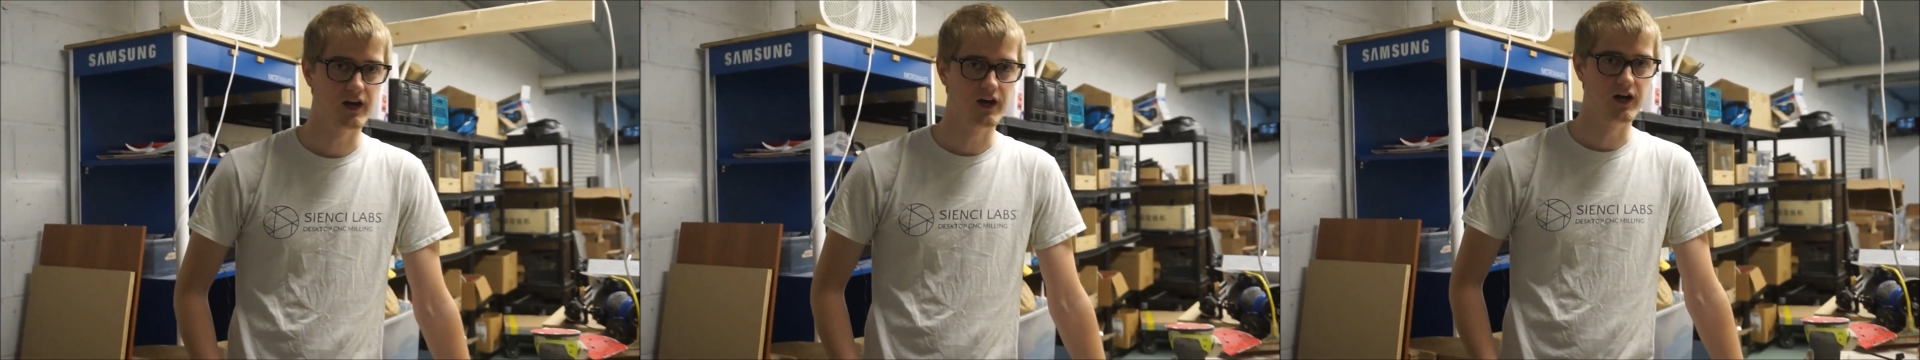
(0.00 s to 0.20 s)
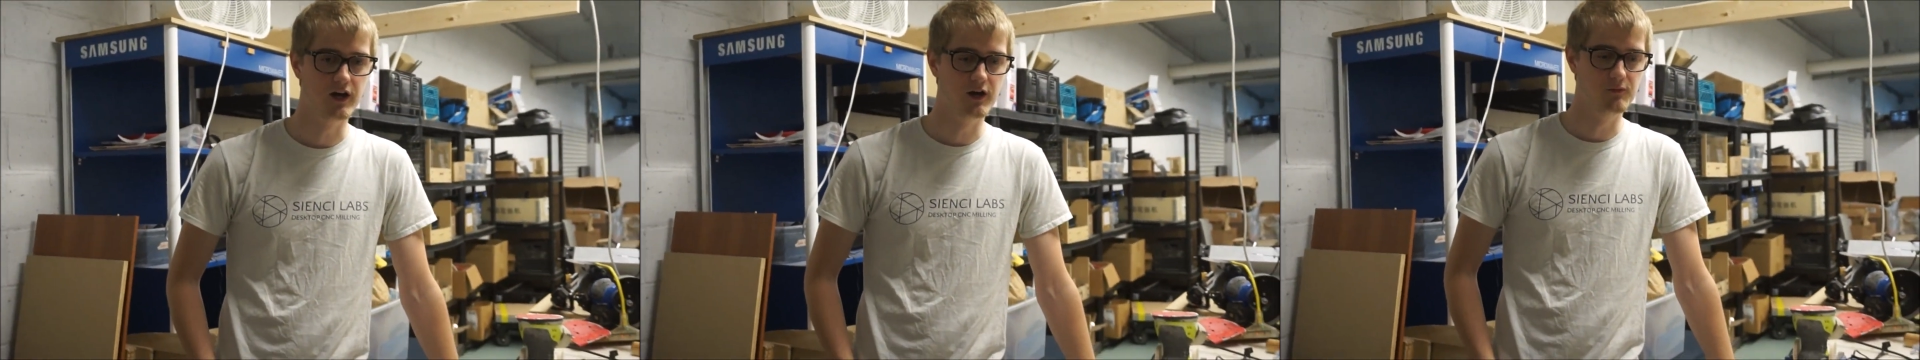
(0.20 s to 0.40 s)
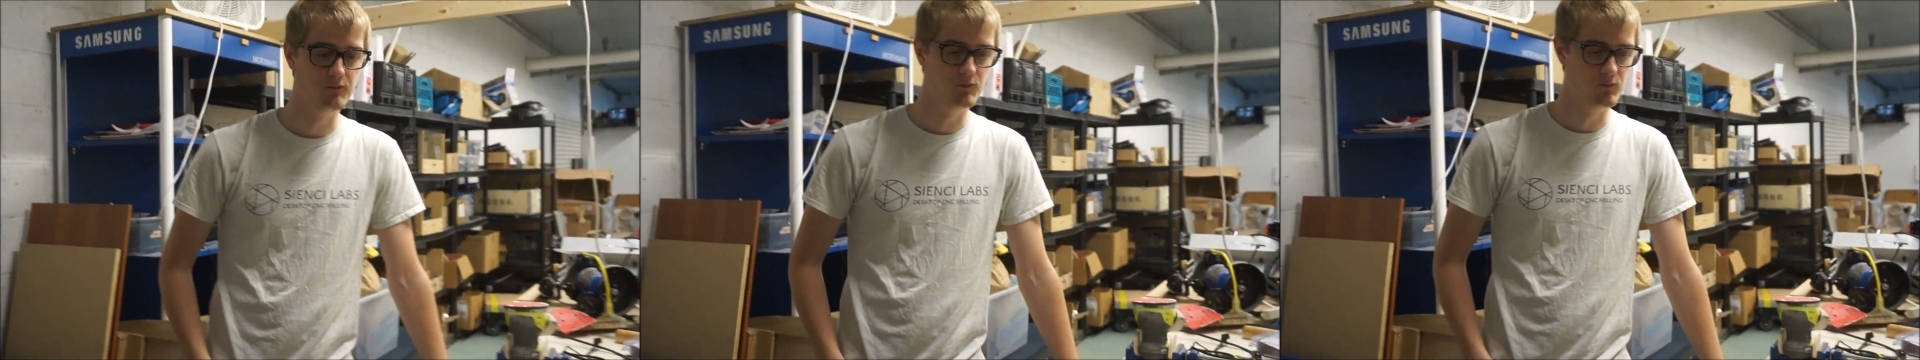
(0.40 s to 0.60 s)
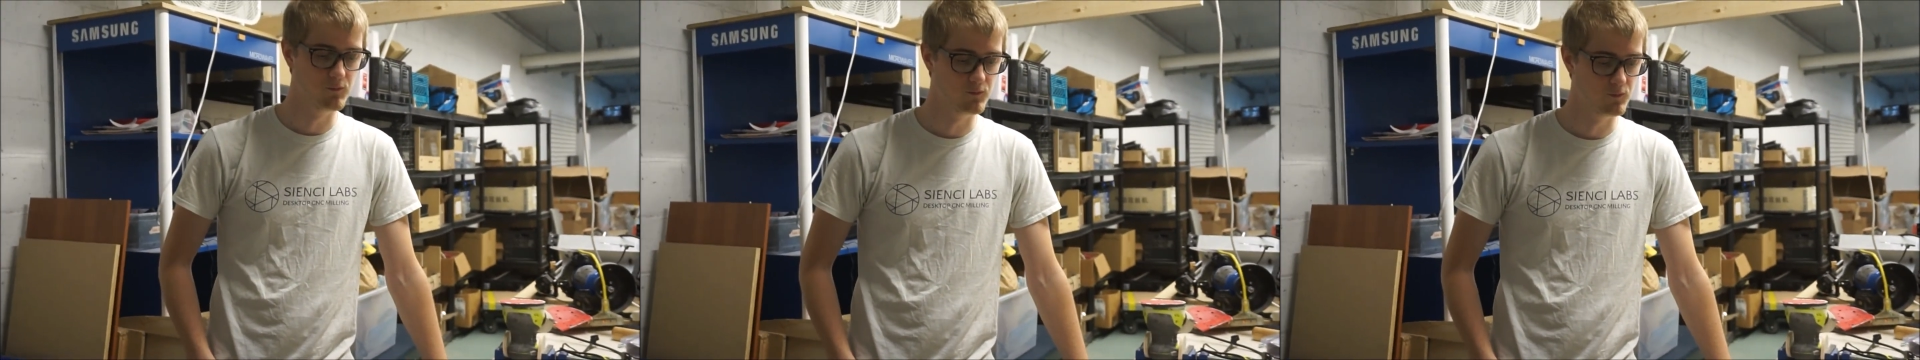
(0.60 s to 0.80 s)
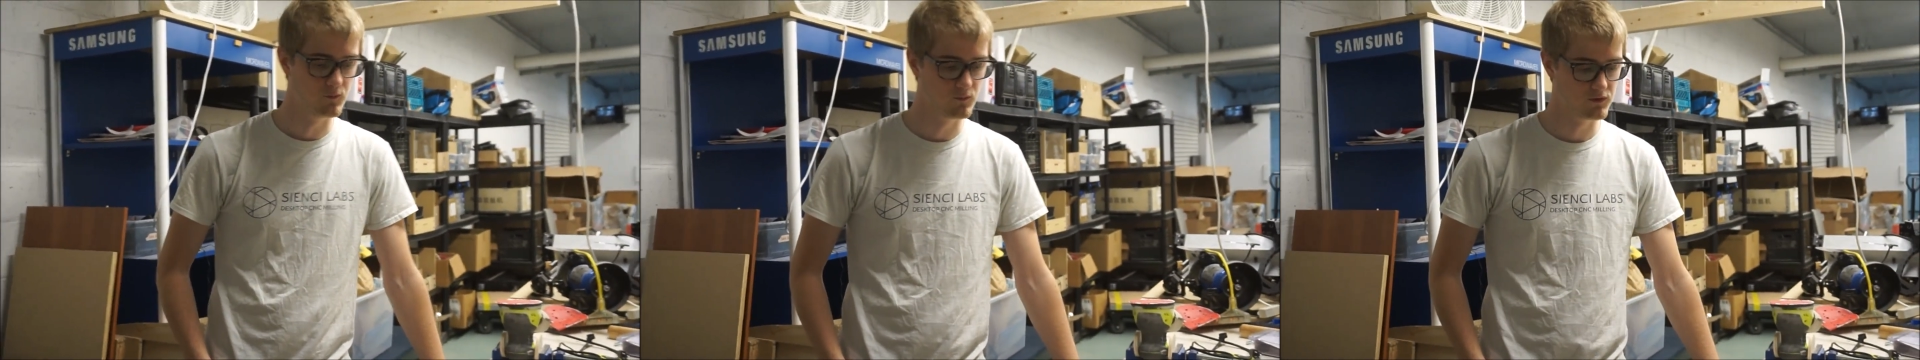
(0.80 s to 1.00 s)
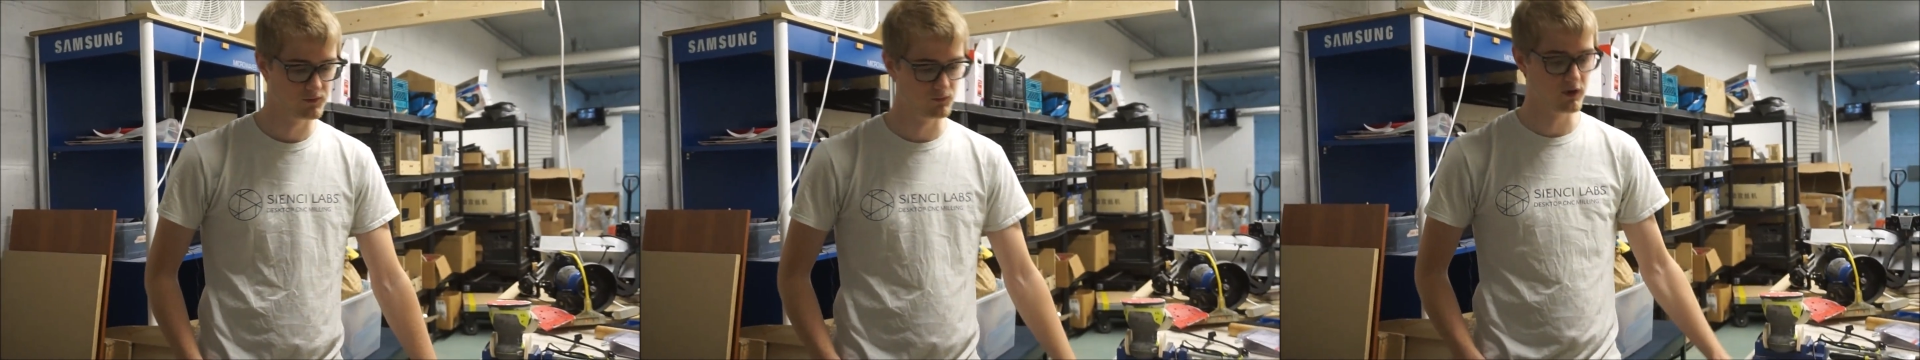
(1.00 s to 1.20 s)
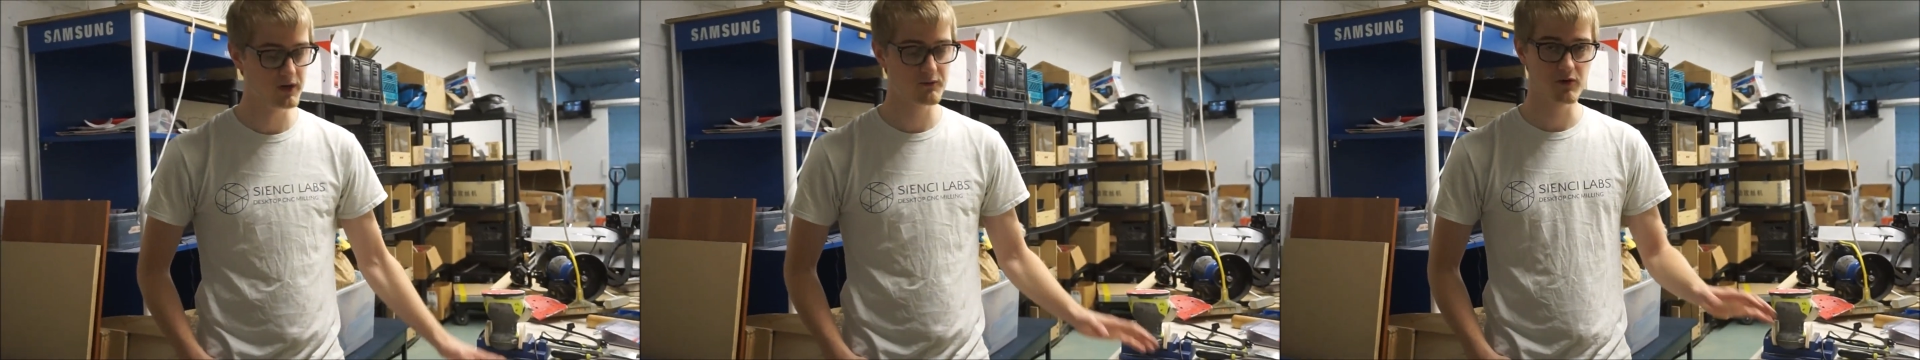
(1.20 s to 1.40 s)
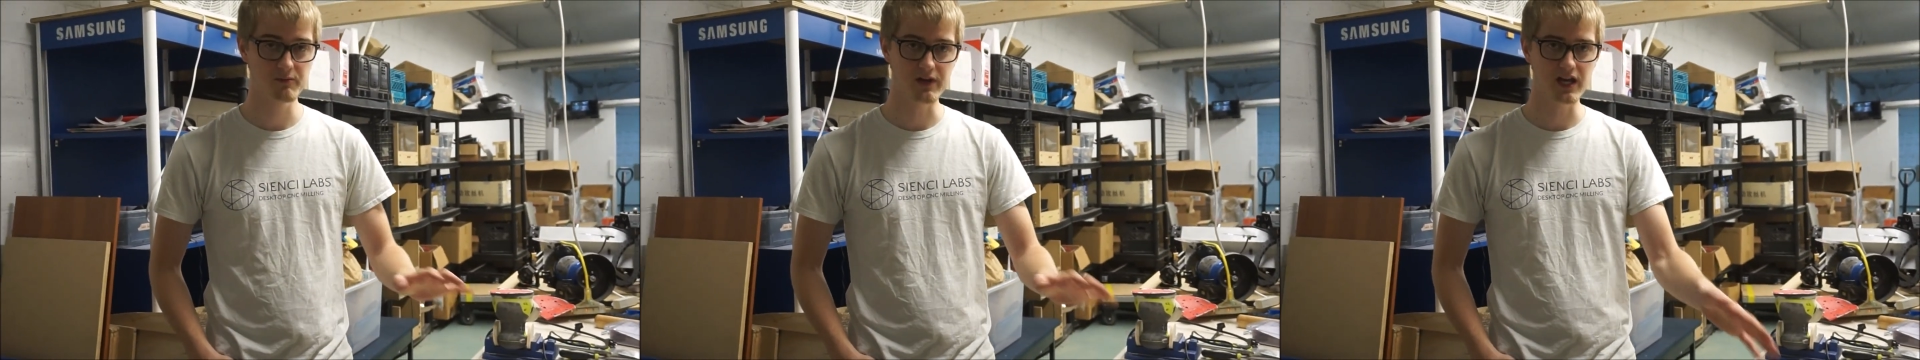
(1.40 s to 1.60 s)
um,
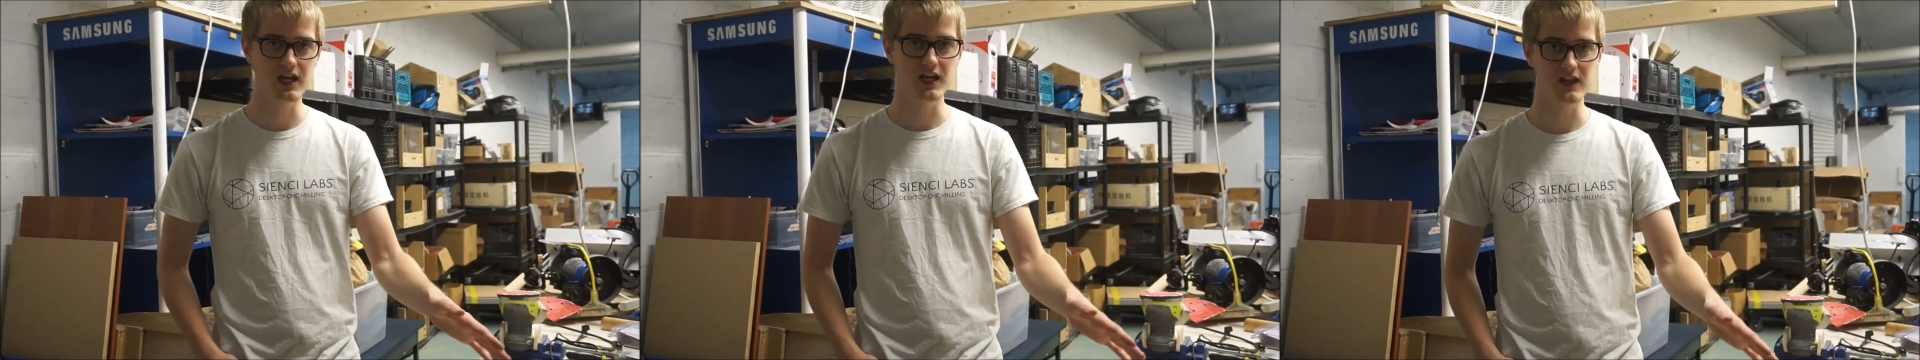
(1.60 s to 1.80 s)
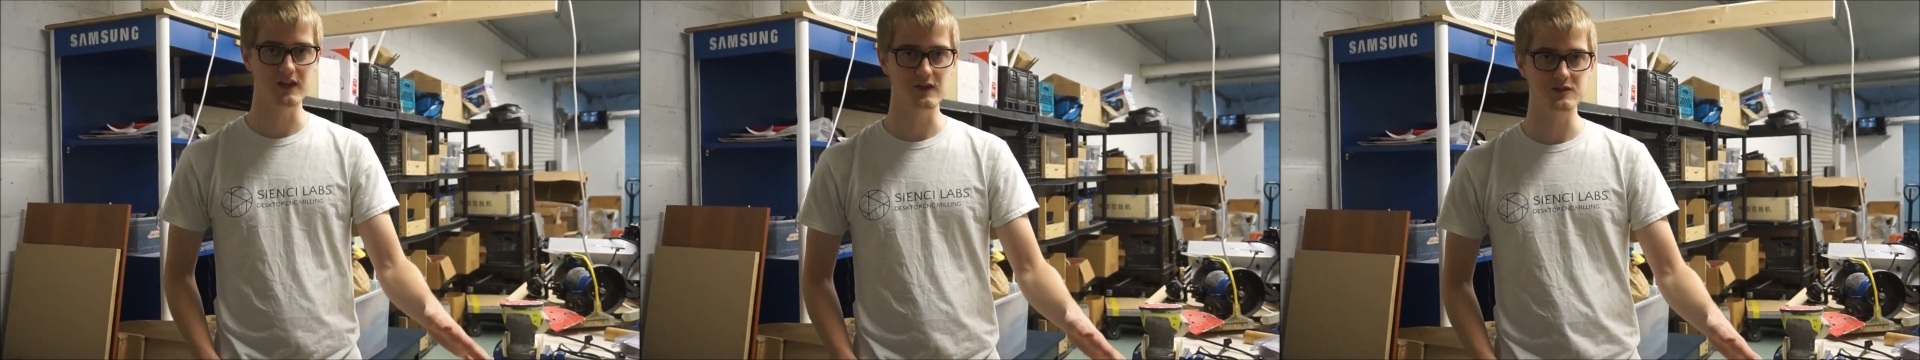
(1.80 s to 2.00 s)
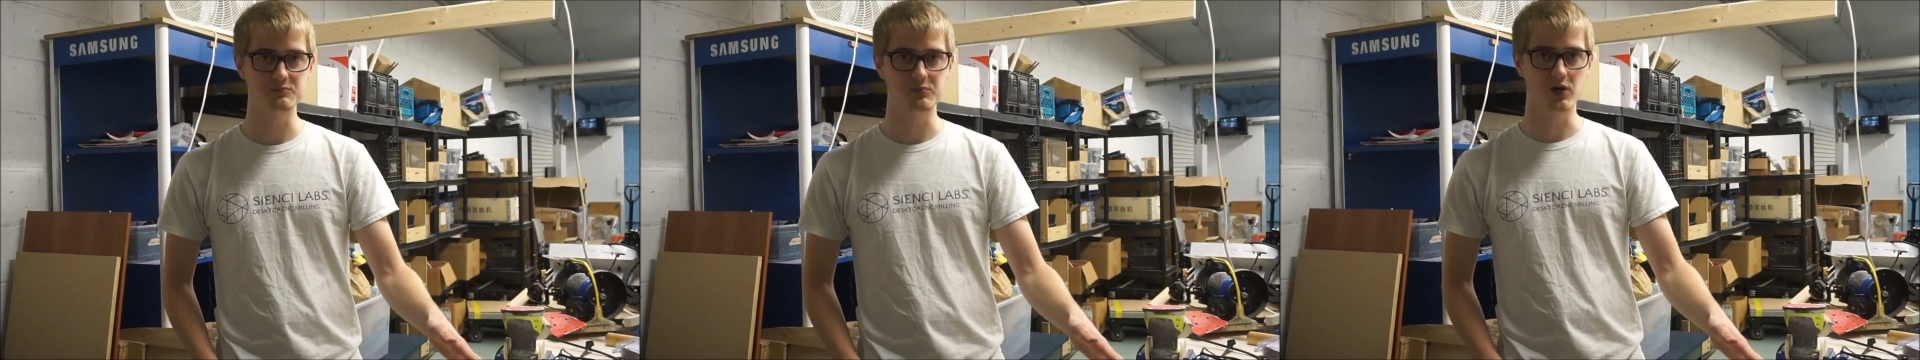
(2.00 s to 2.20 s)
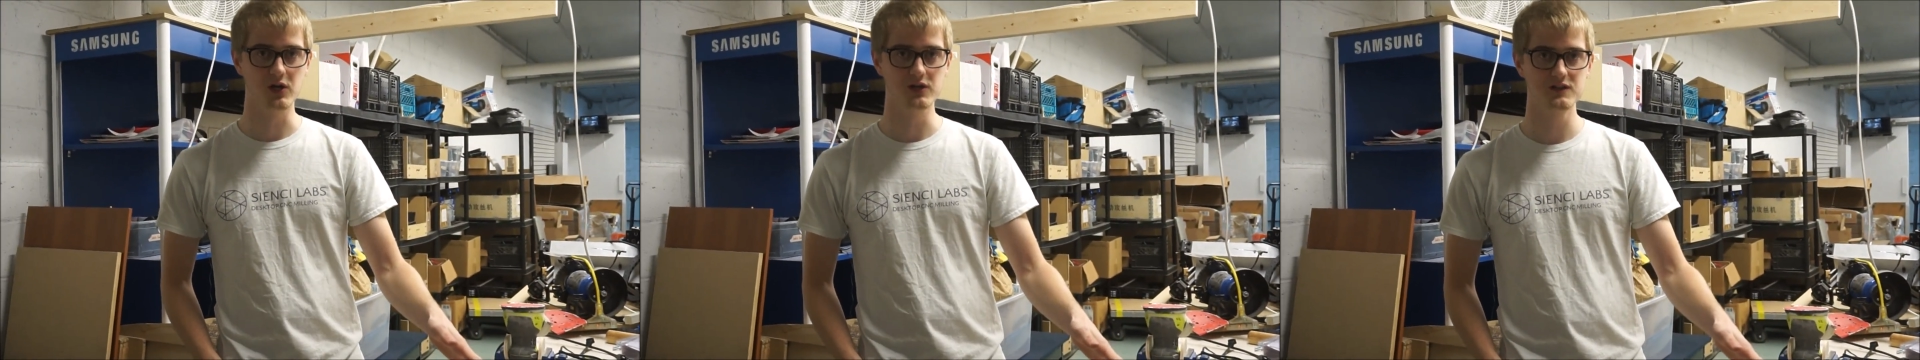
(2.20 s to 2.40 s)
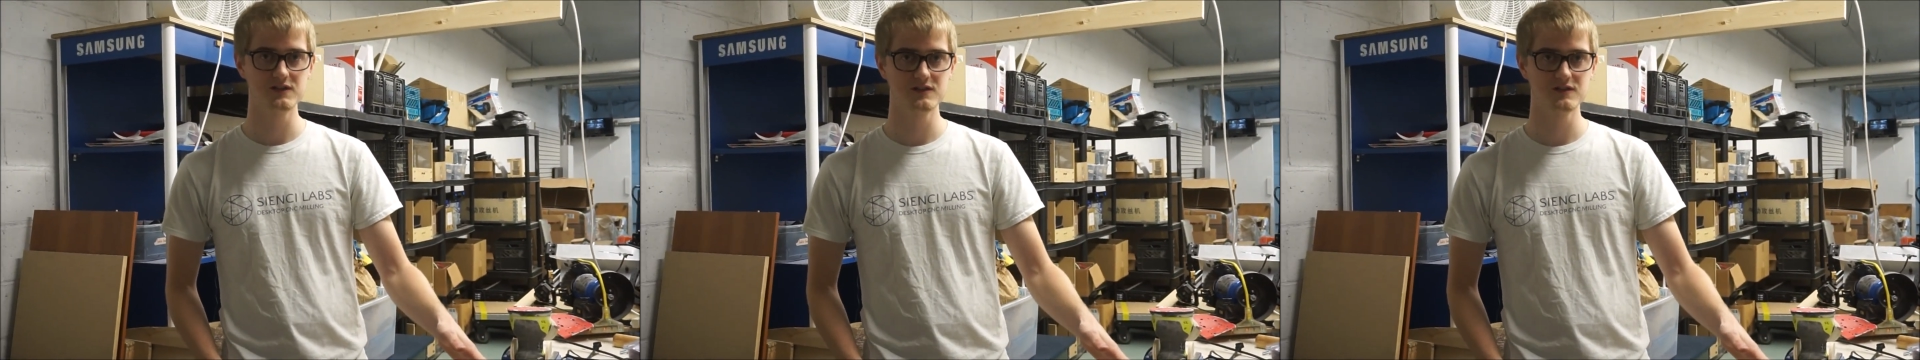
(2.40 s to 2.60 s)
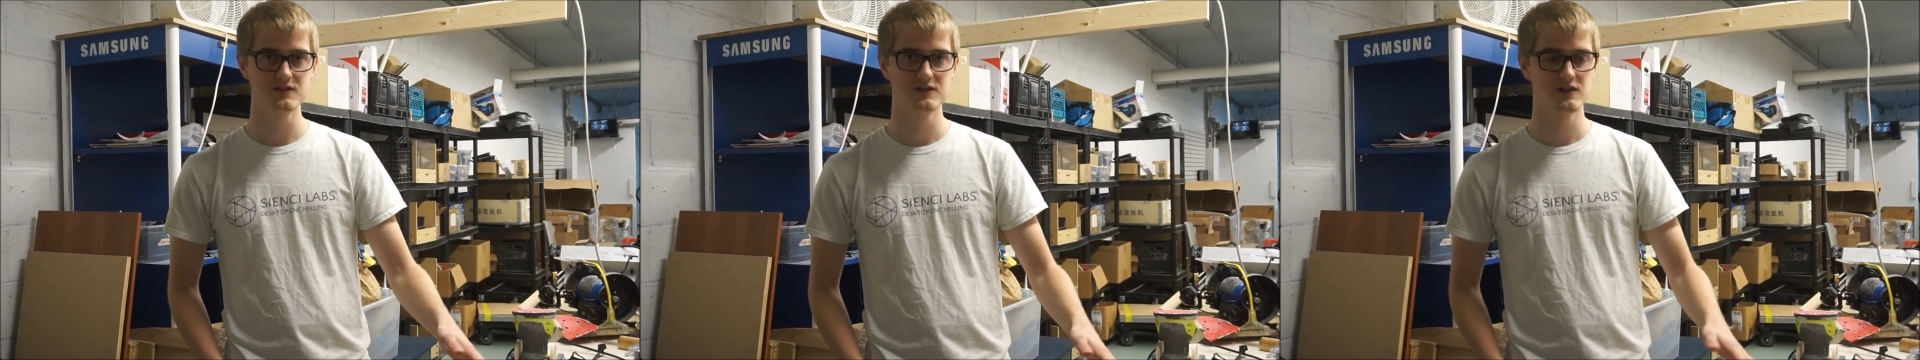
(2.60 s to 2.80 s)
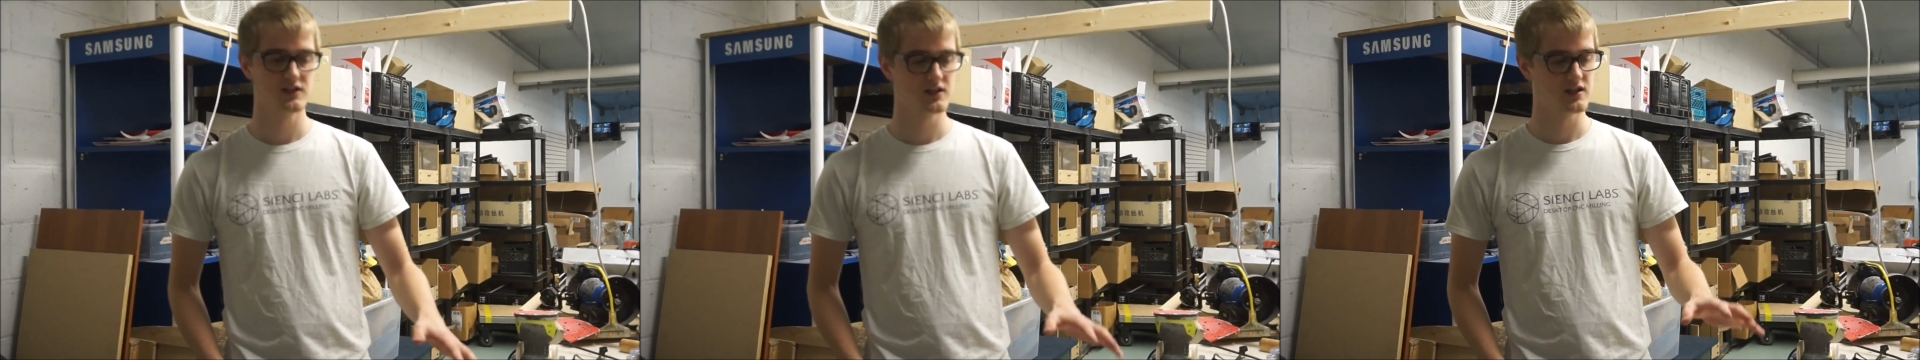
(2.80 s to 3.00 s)
when we're making these parts,